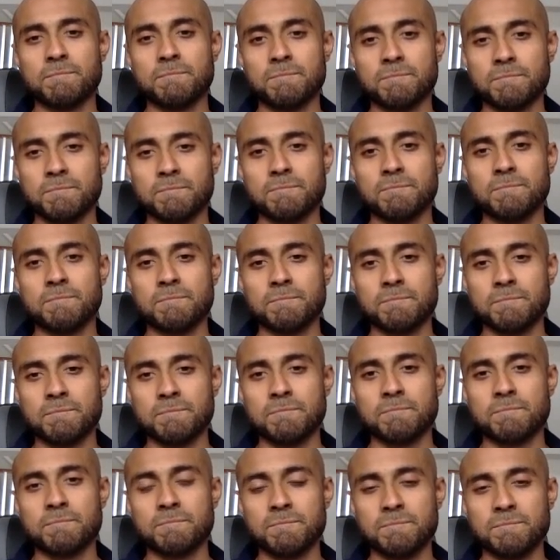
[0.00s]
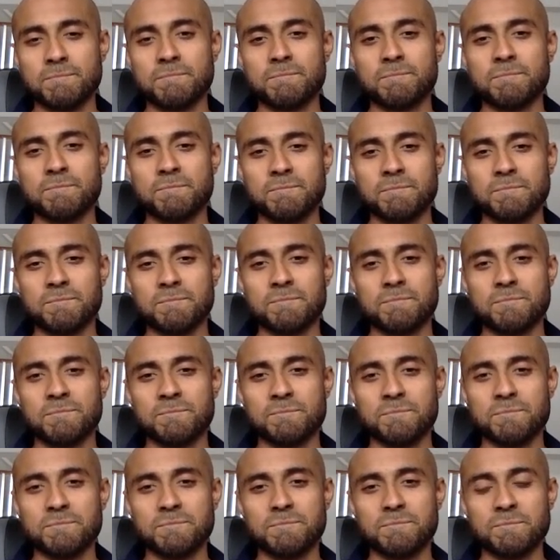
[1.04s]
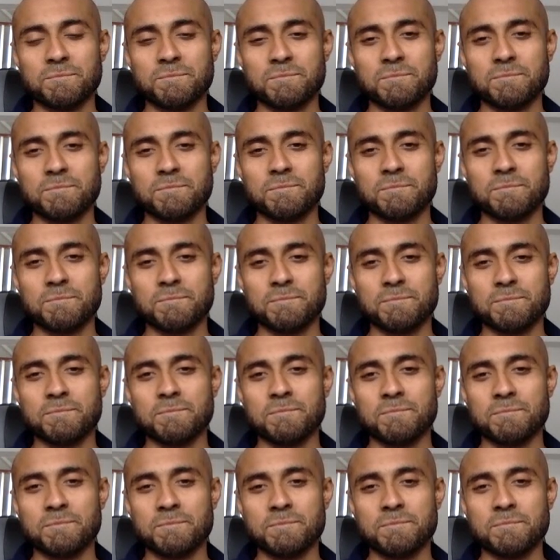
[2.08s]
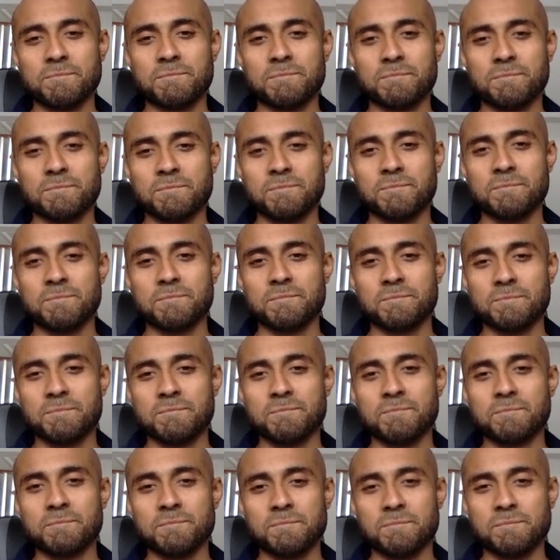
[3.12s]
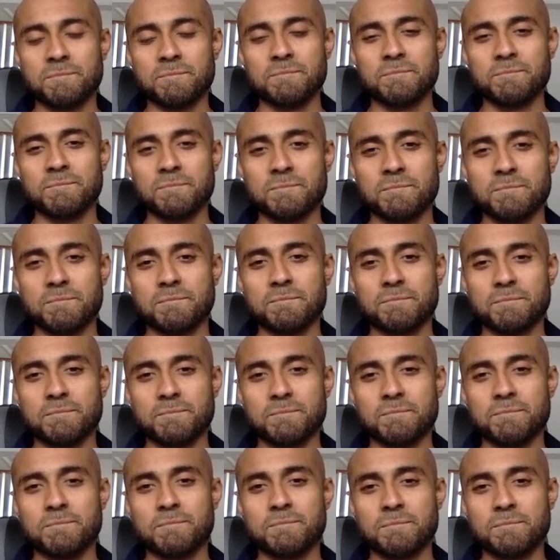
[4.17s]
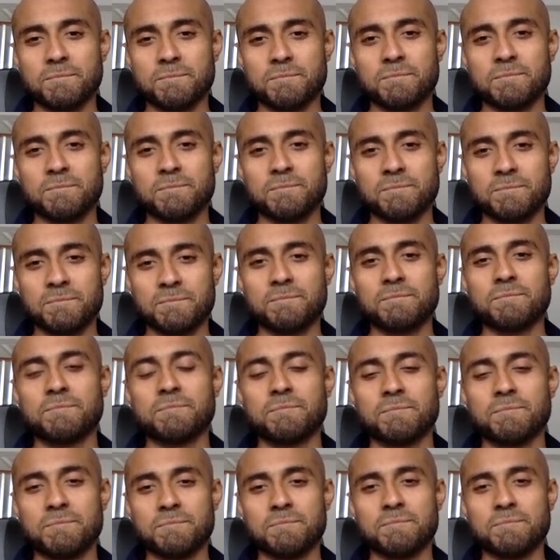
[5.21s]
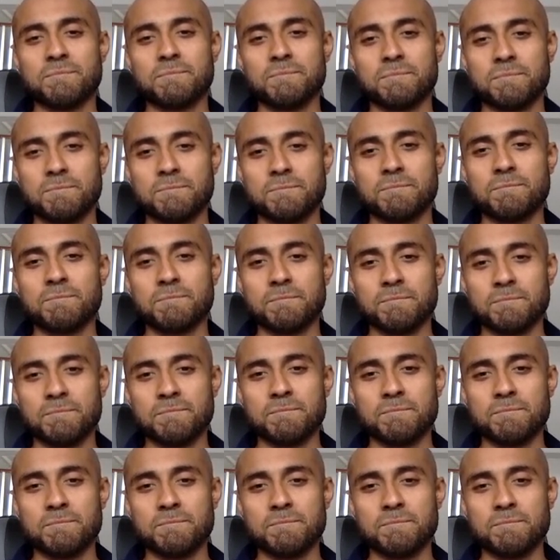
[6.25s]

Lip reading: (not speaking)